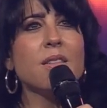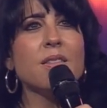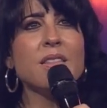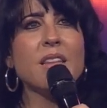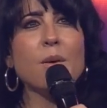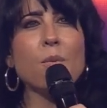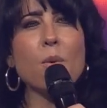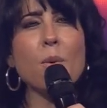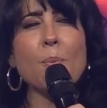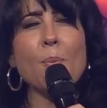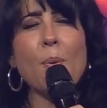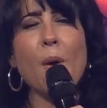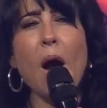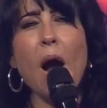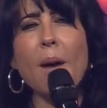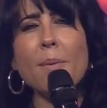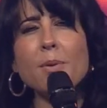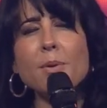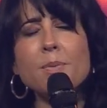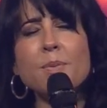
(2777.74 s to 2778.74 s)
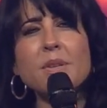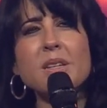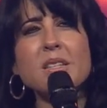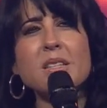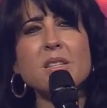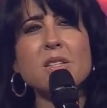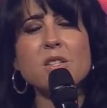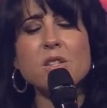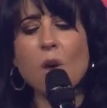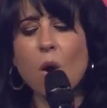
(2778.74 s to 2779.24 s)
they were probably
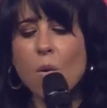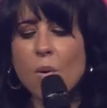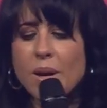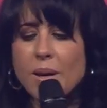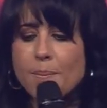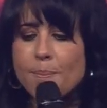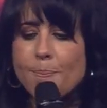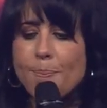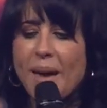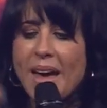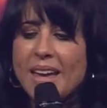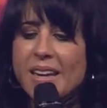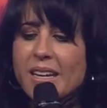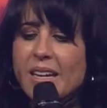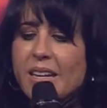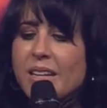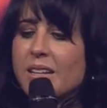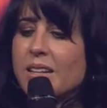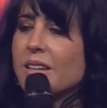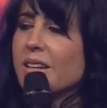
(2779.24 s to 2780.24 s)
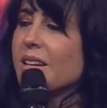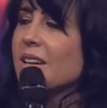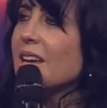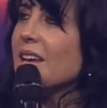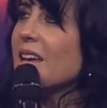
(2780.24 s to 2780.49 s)
so embedded